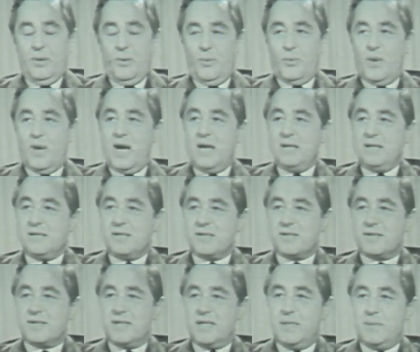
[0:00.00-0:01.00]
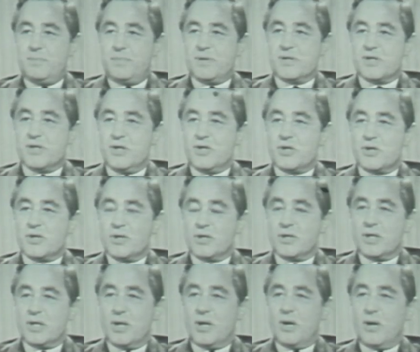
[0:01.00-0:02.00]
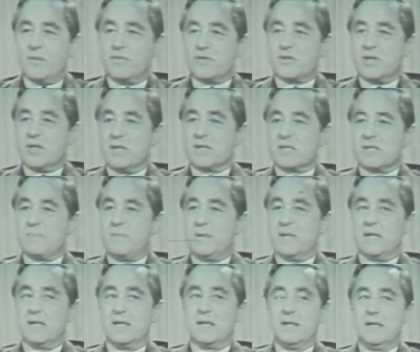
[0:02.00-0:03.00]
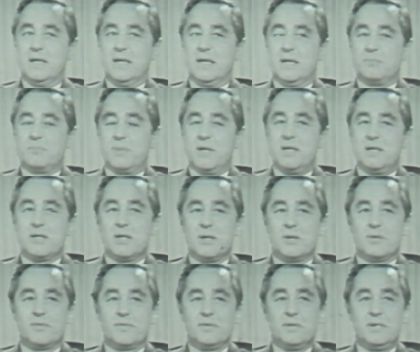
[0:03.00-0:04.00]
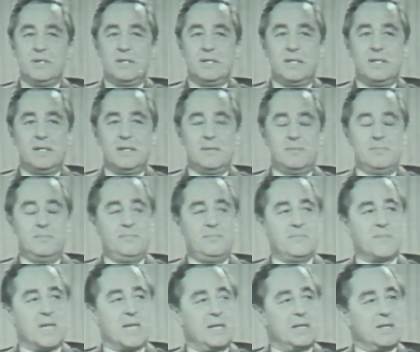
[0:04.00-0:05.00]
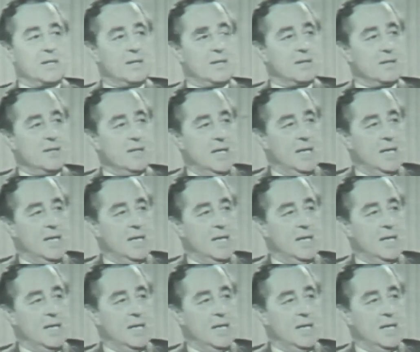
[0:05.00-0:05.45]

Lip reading: Whilst the position of Shakespeare and Beethoven in our